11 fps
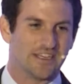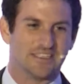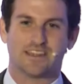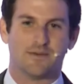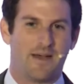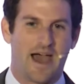
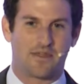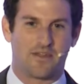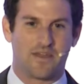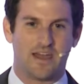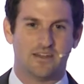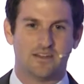did the math on
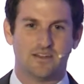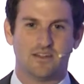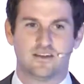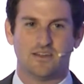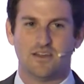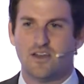that.
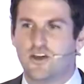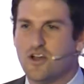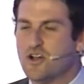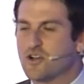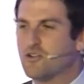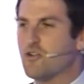
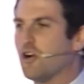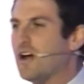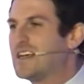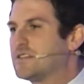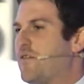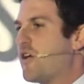Google
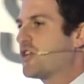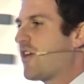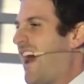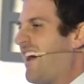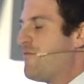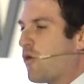has
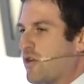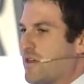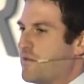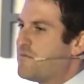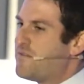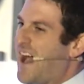photographed more than
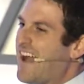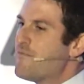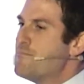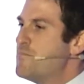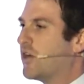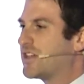5
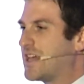million